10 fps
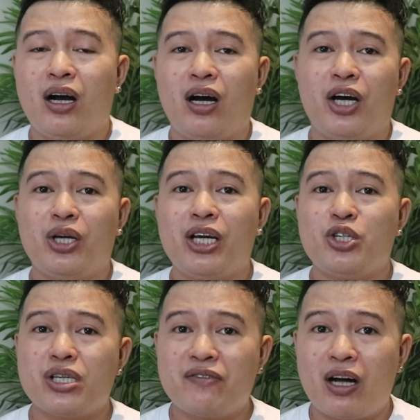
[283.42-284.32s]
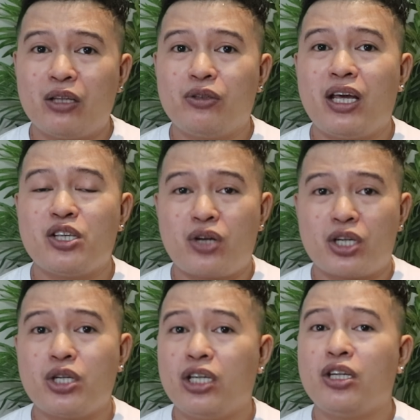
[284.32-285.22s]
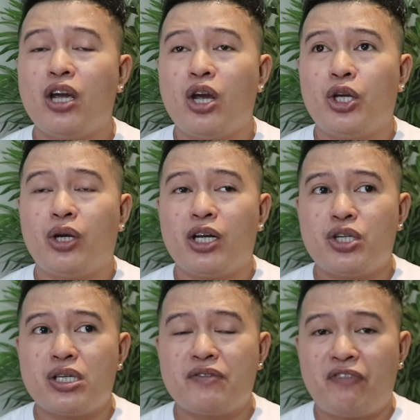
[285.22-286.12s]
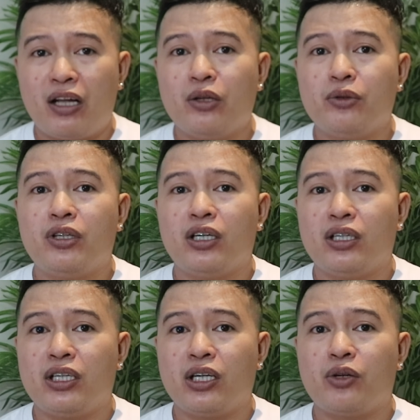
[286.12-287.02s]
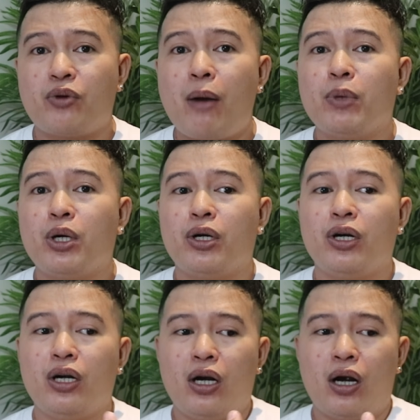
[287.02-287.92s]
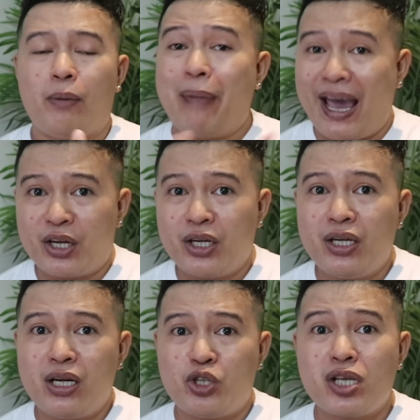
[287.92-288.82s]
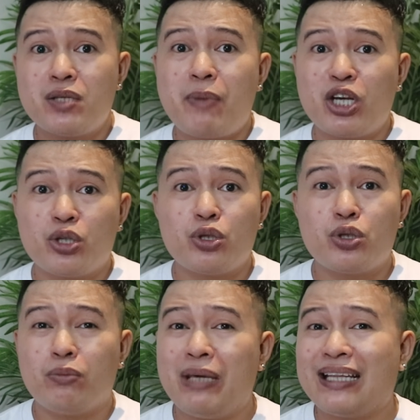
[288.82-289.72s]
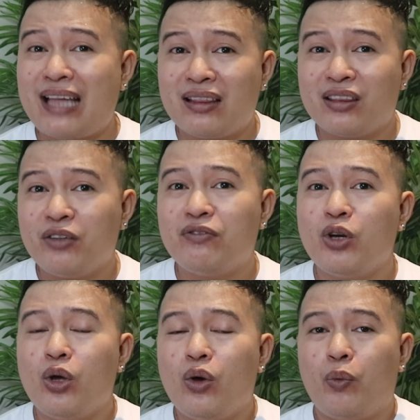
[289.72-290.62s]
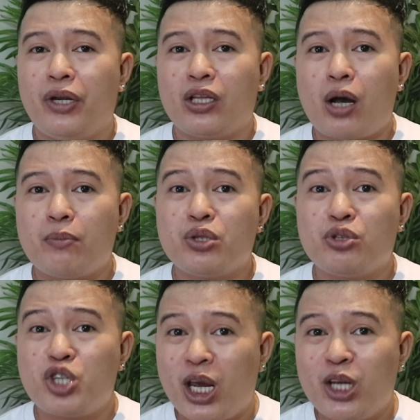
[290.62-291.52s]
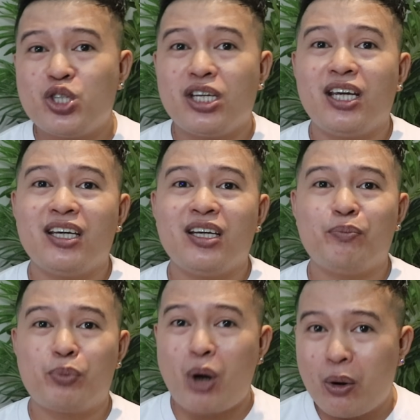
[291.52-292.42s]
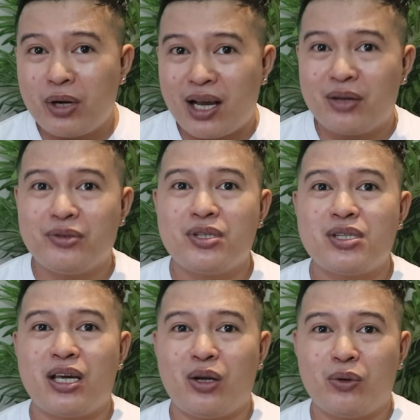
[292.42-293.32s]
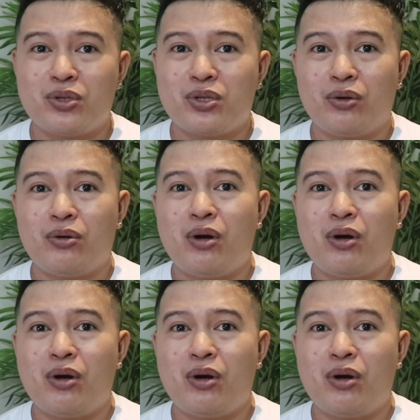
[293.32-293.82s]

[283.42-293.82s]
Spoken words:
You can just follow the instruction. You can just follow the grammar pattern. Just make sure to be attentive when it comes to changing pronouns and also